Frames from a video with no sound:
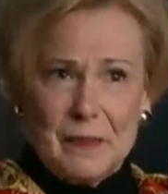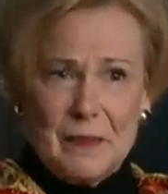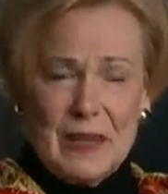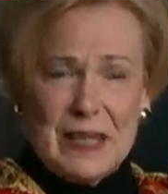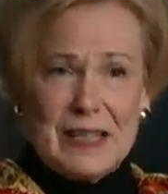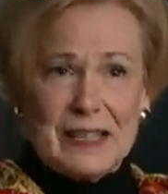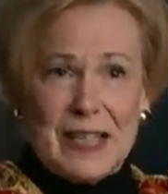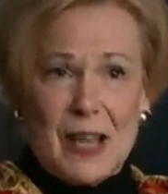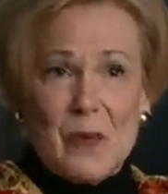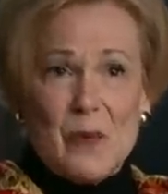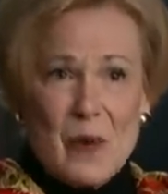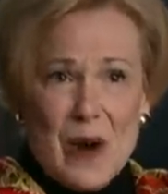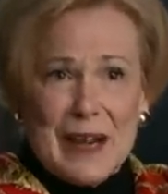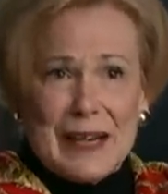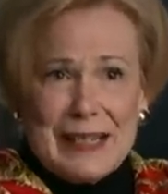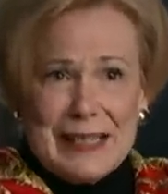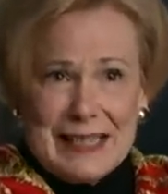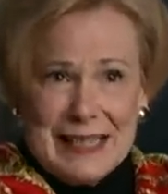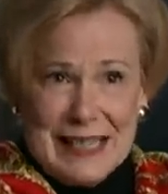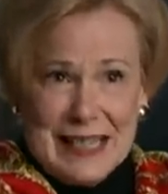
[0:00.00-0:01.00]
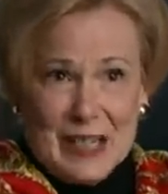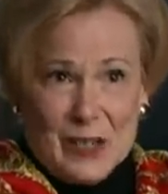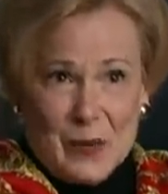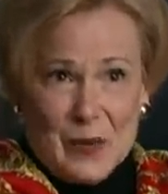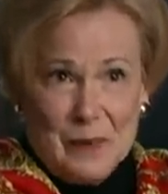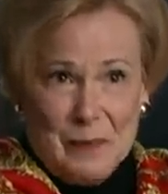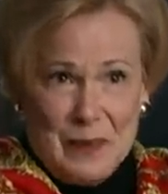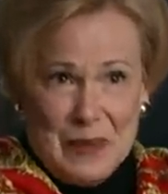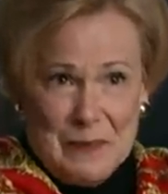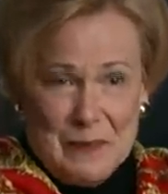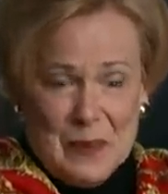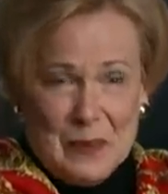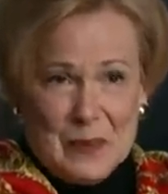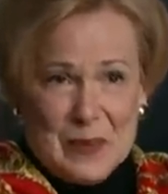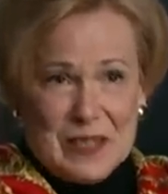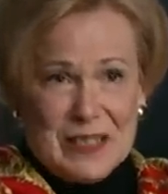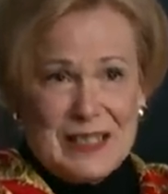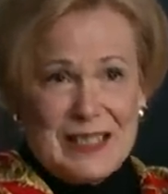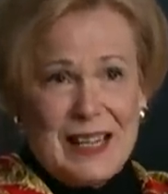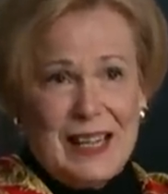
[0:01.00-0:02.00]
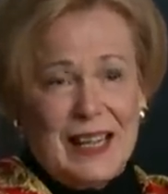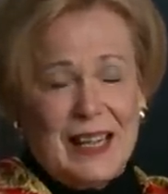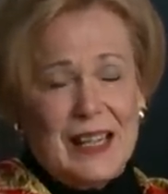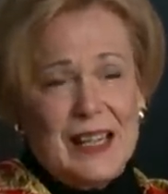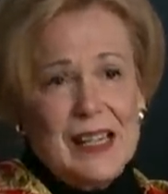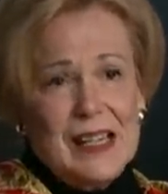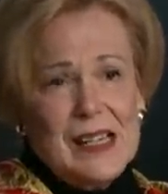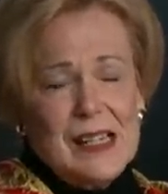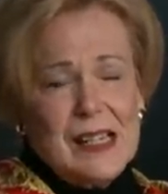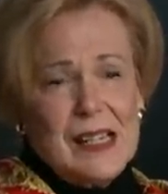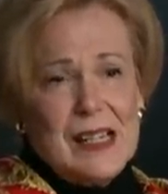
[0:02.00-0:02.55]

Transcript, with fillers: because I wanted to hear what people were saying.